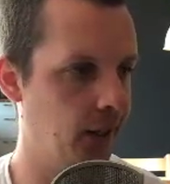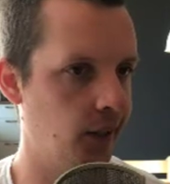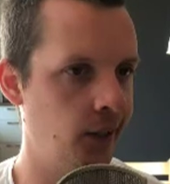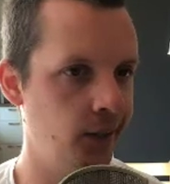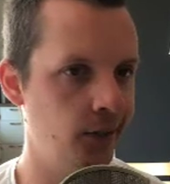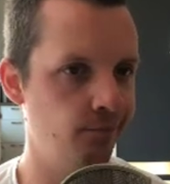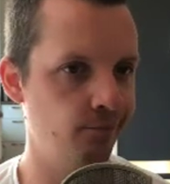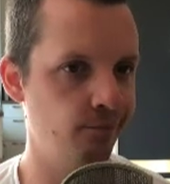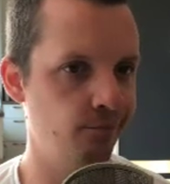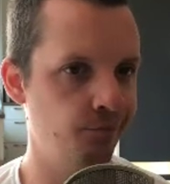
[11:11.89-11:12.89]

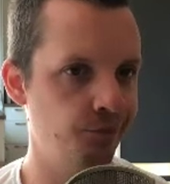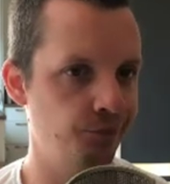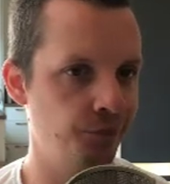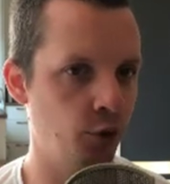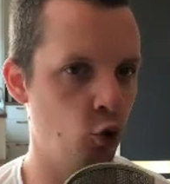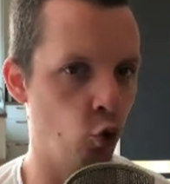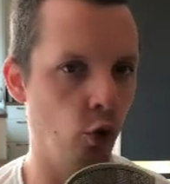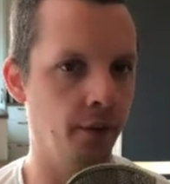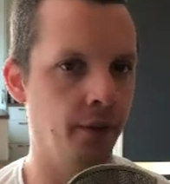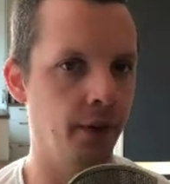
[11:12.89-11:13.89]

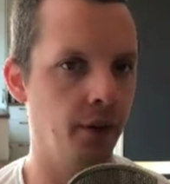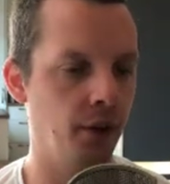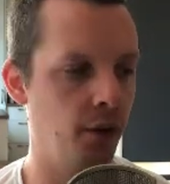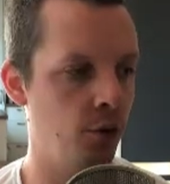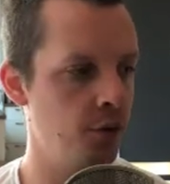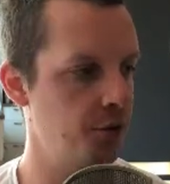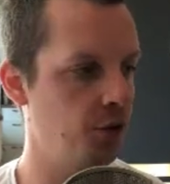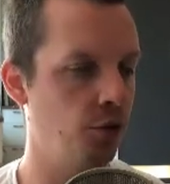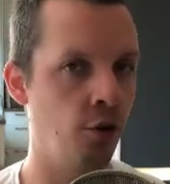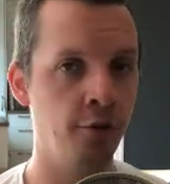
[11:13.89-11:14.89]
Cool.
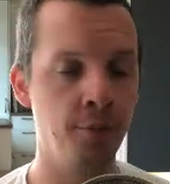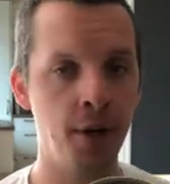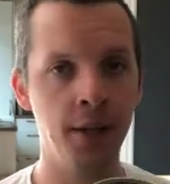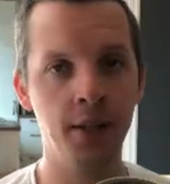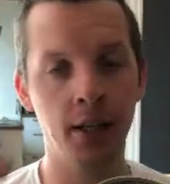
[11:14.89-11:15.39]
Also, Overmind